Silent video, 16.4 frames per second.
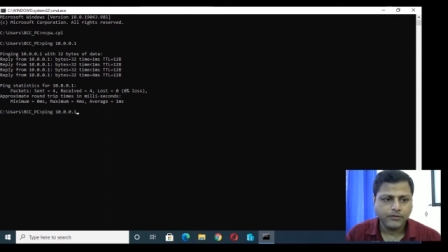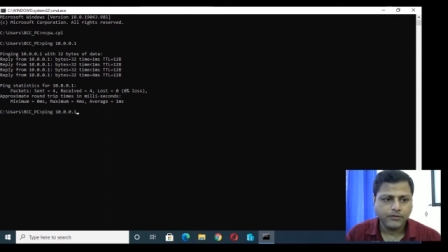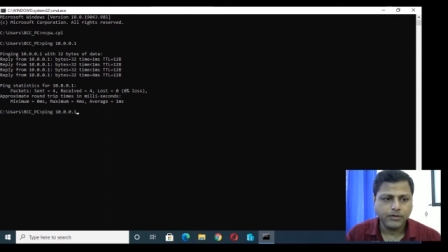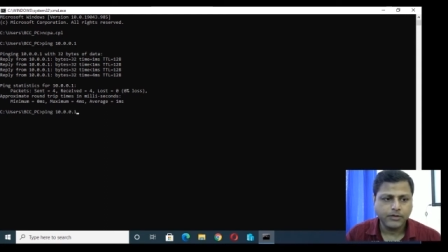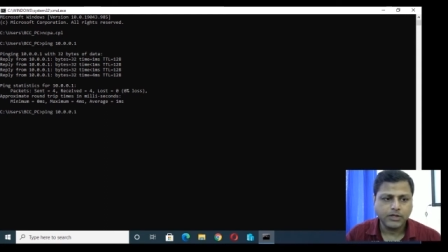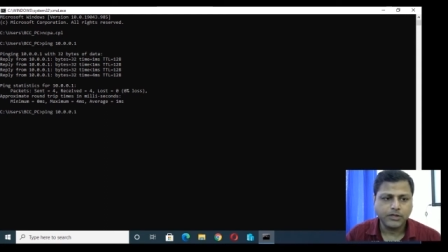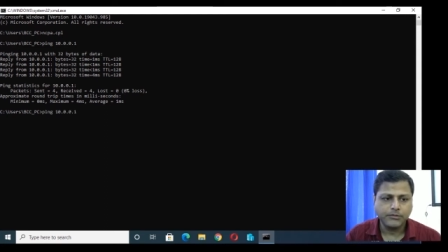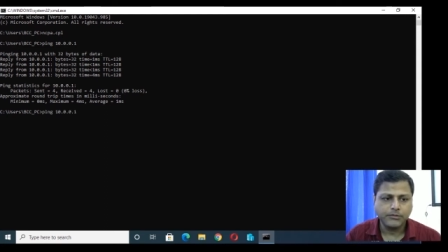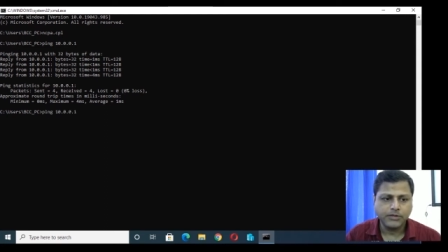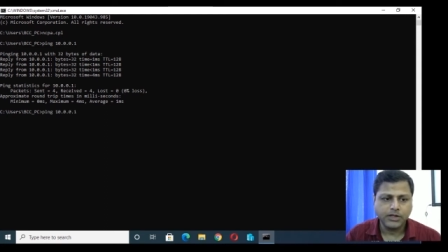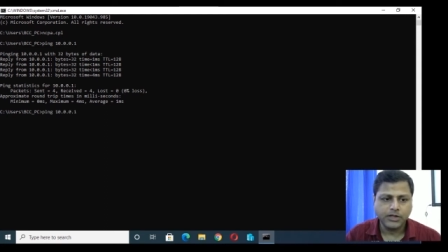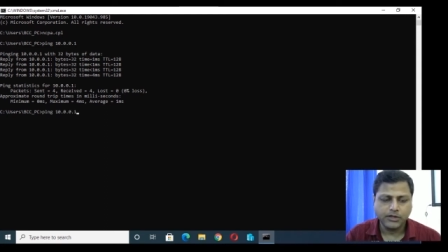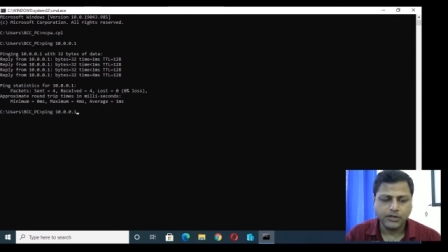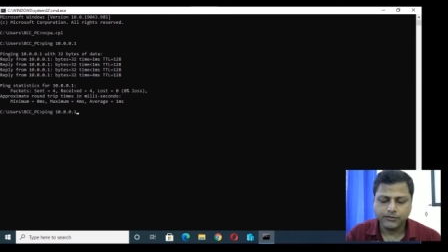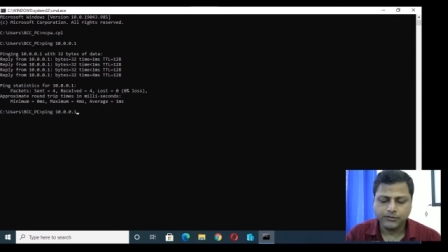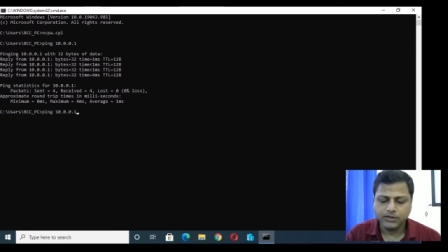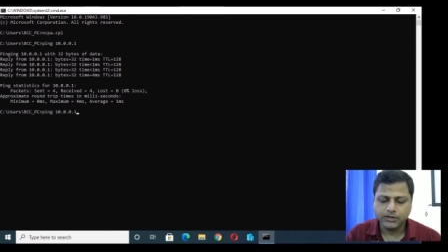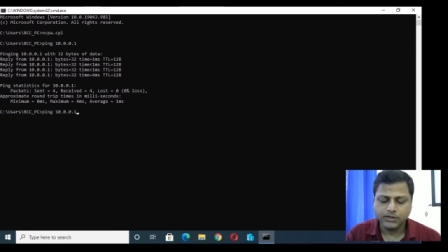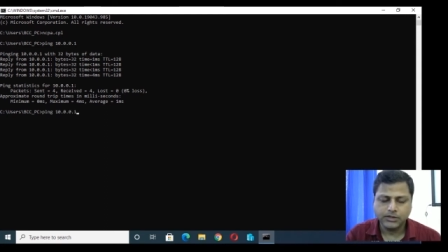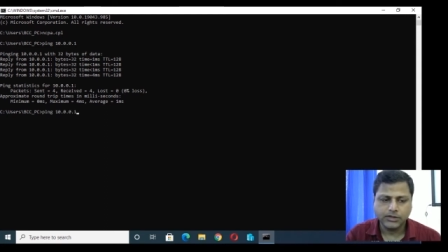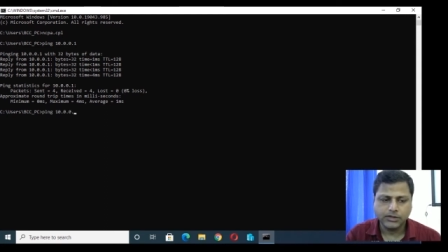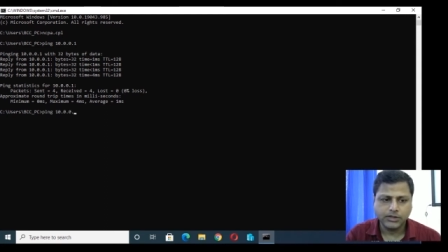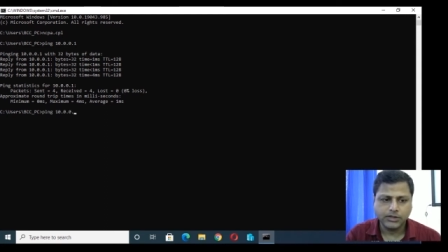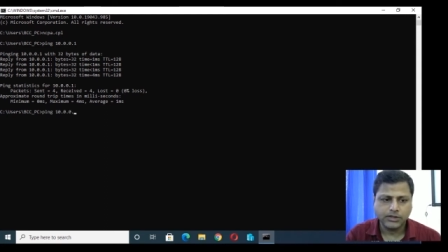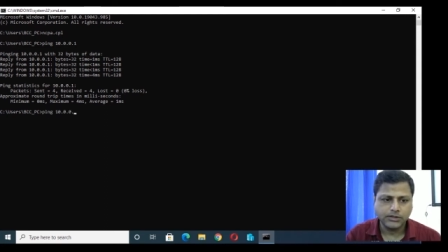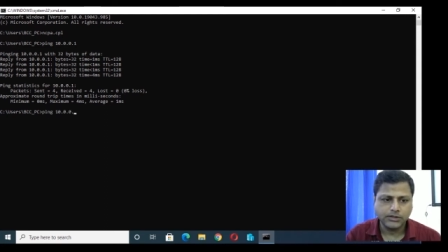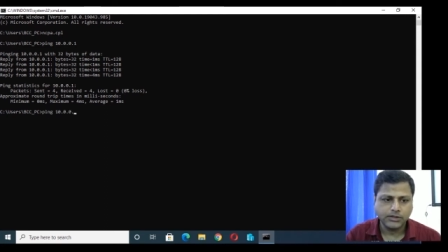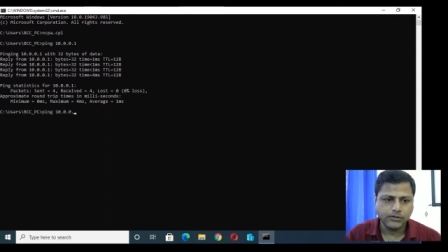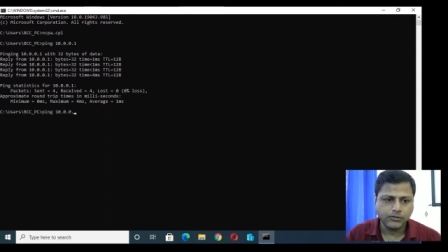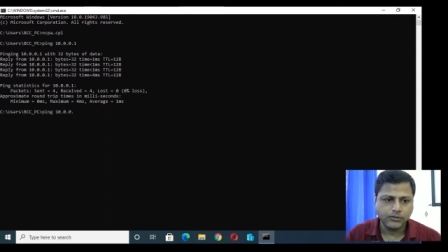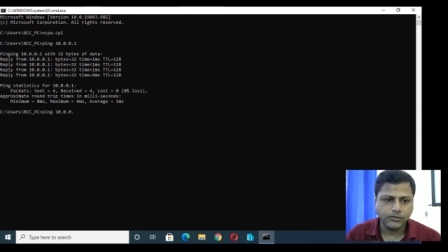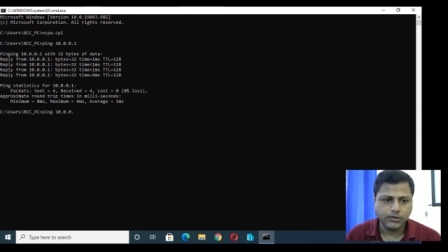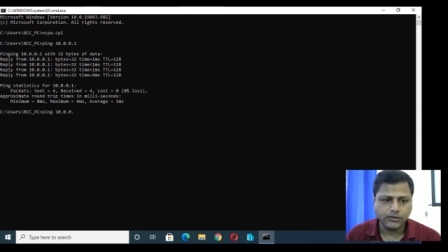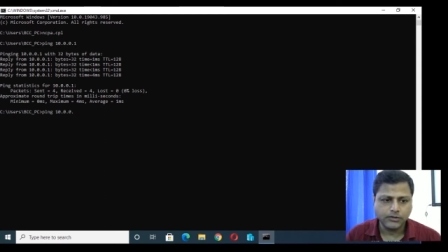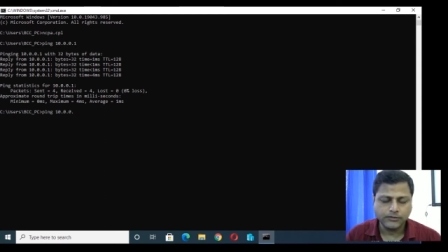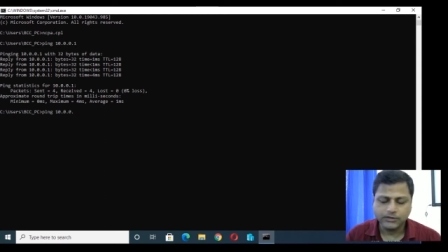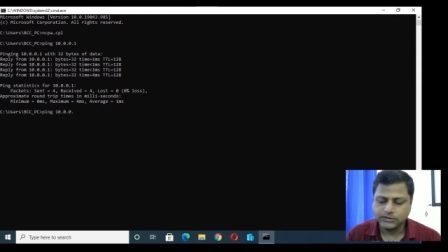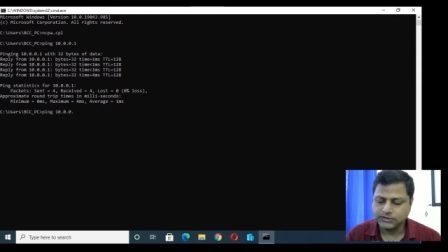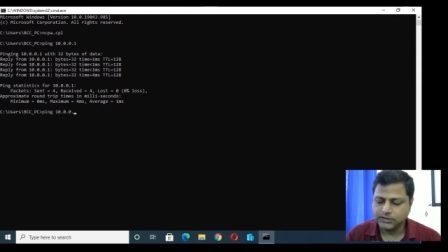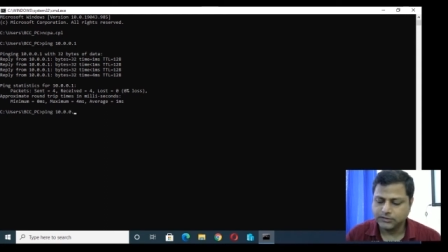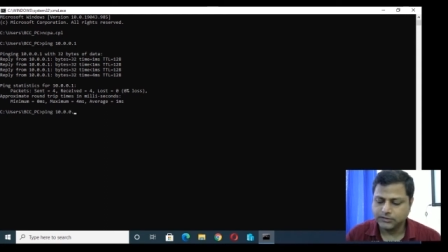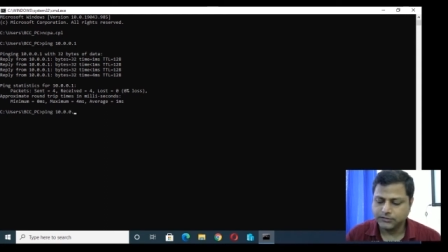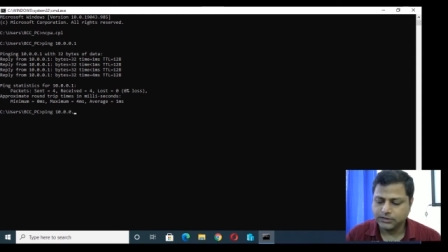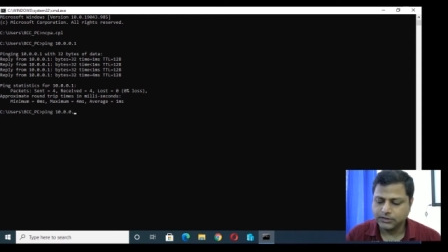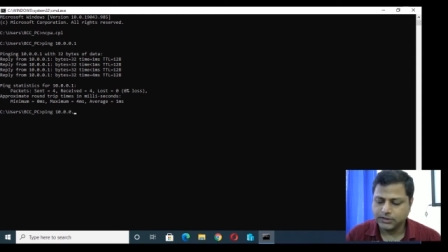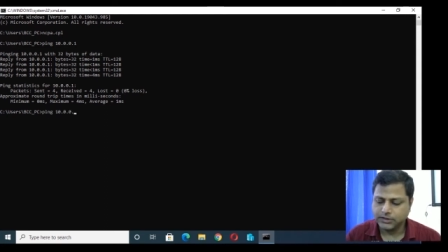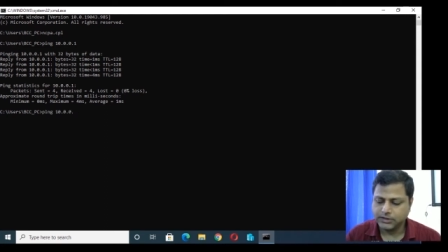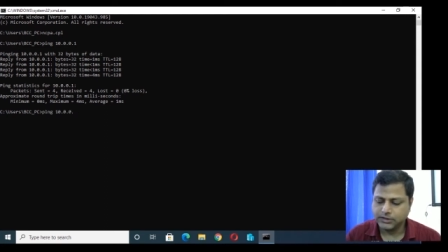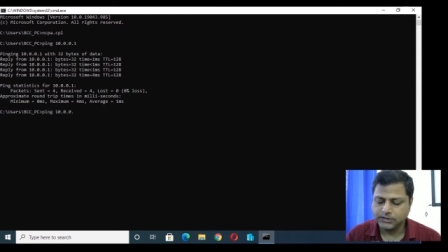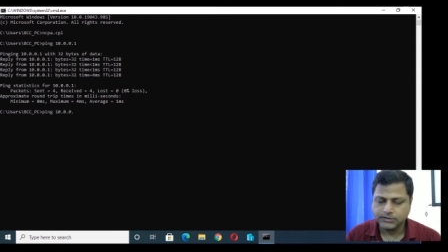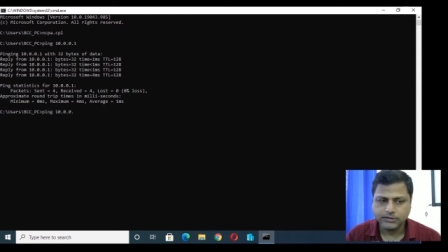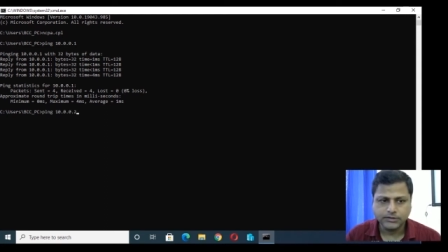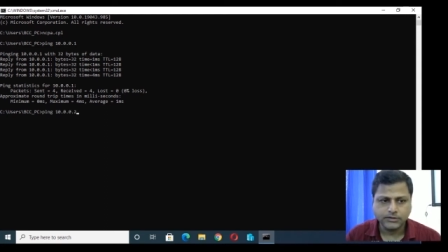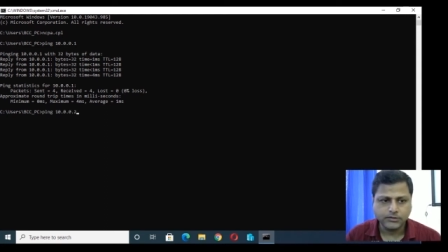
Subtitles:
We'll communicate with the another node of the server that is